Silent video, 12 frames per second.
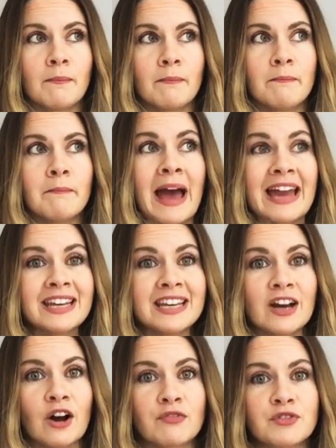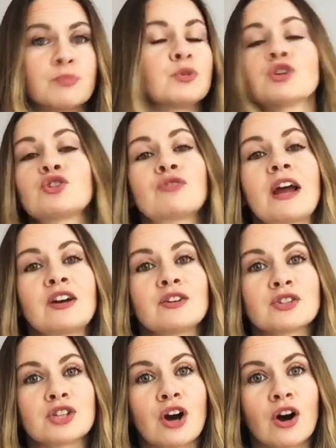many of the
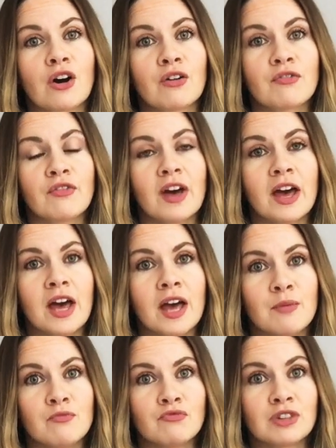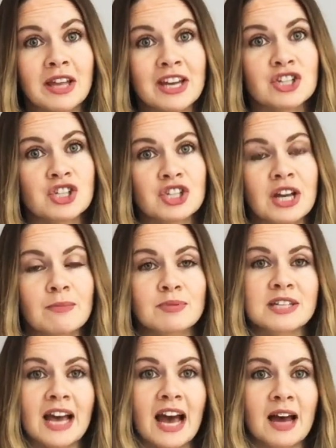portrayals of
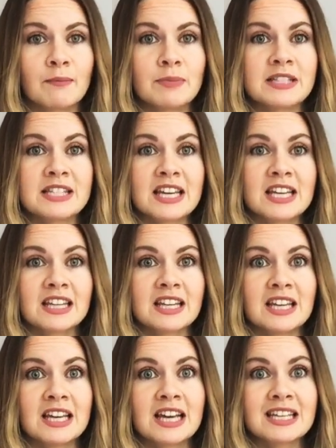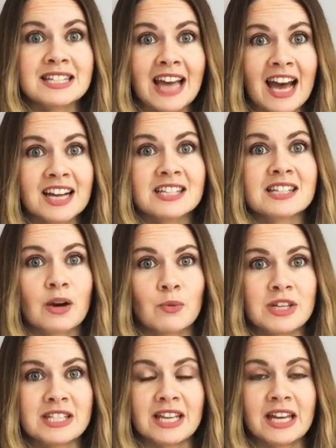relationships and particularly sex that we
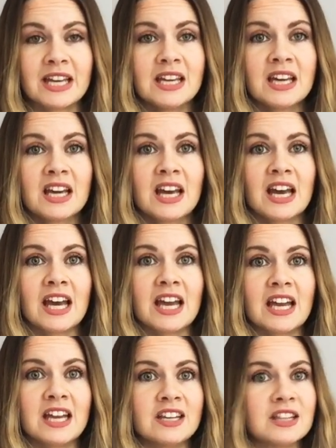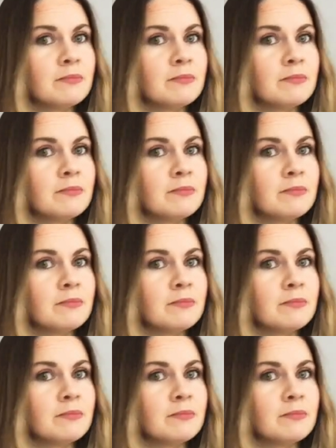see in the